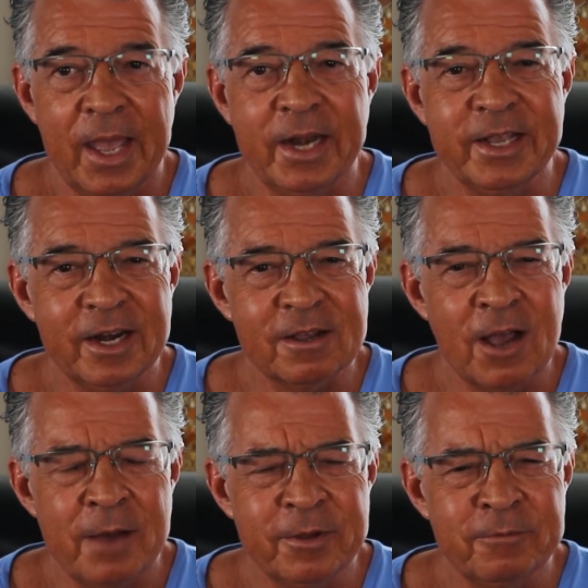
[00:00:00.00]
And get a
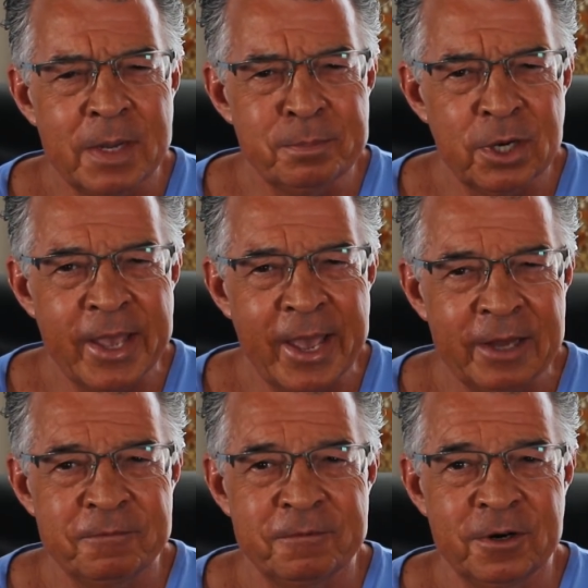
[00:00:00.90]
copy of my book
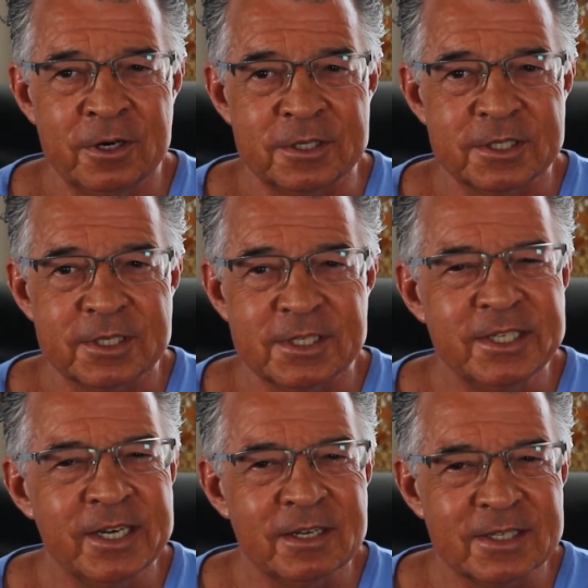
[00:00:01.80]
head first.
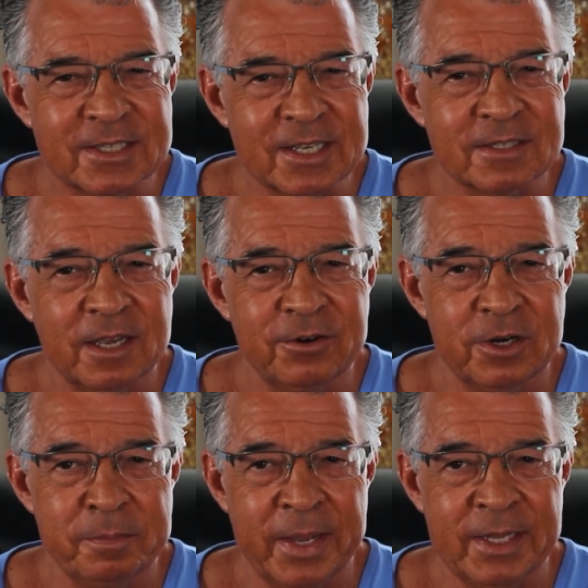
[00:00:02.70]
It's nearly
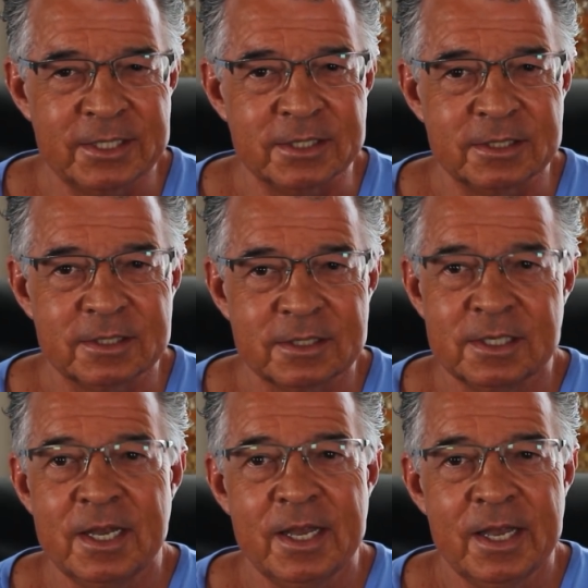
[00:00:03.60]
600 pages
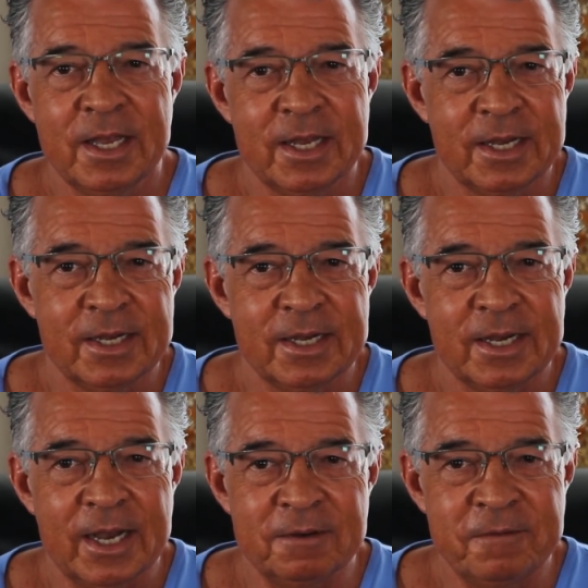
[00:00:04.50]

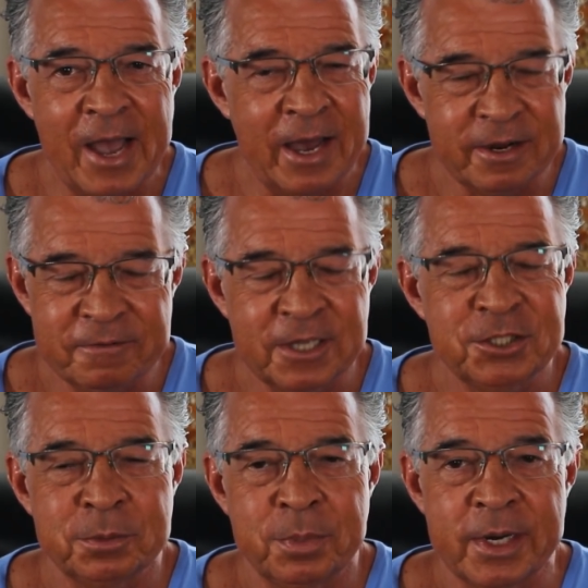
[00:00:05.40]
of how to
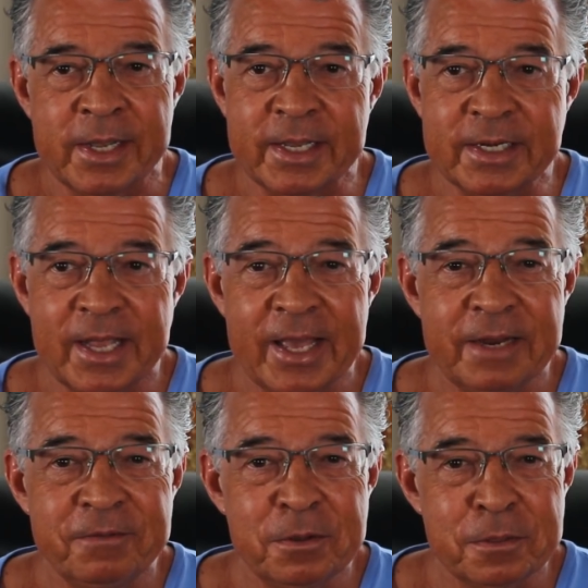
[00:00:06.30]
fix your brain. And
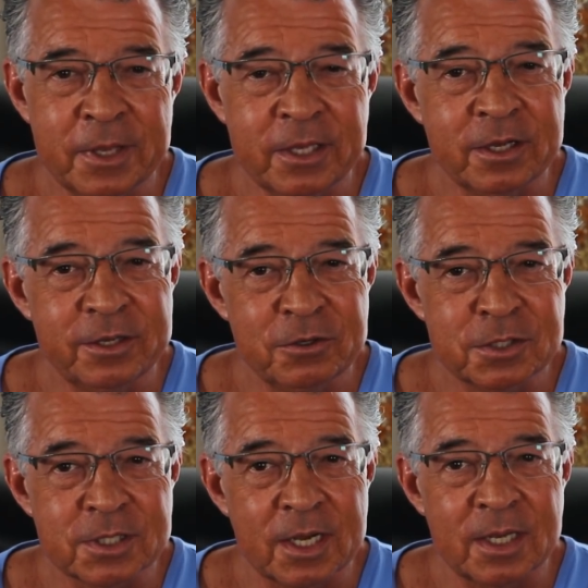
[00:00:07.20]
if you think you could
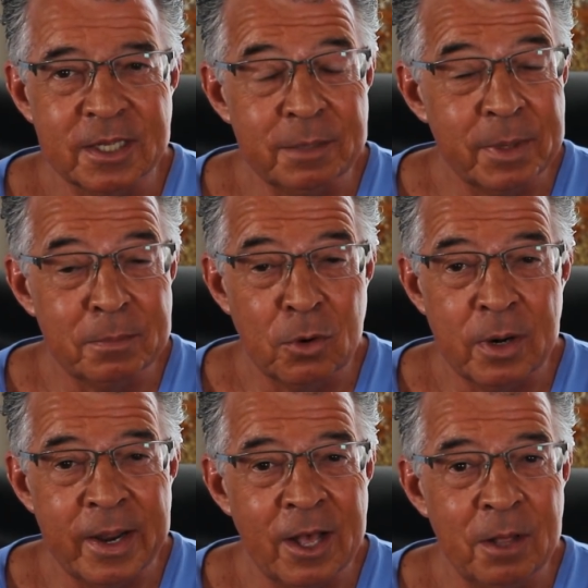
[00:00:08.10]
use a little bit
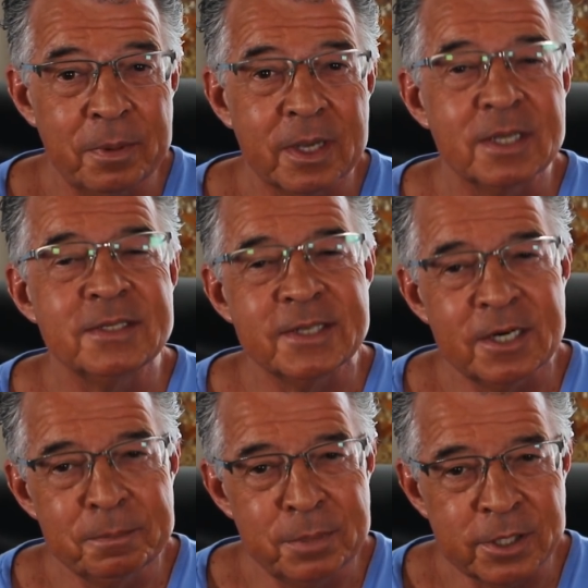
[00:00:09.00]
more help,
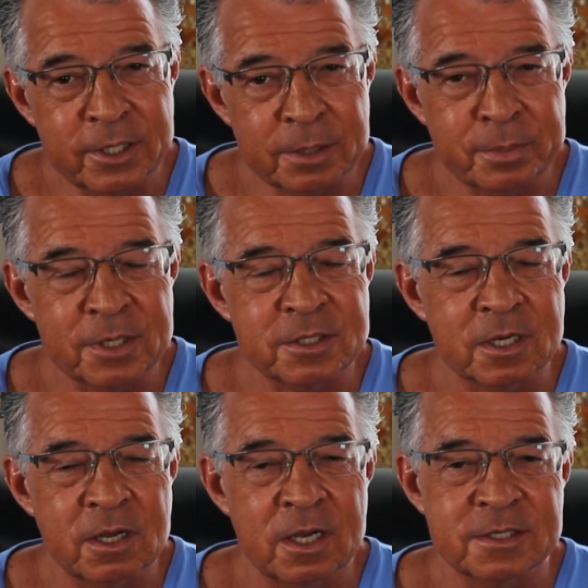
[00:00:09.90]
consider booking a
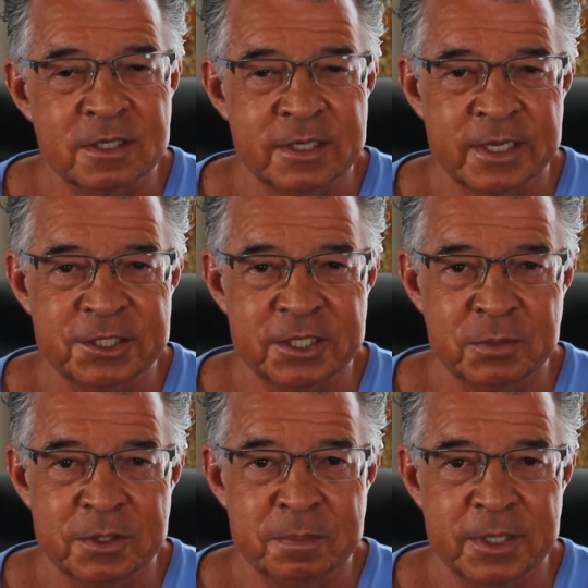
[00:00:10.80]
personal consultation
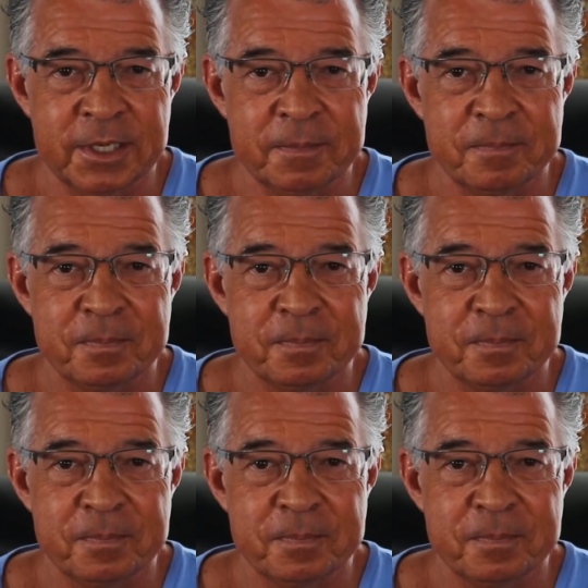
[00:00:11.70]
with me.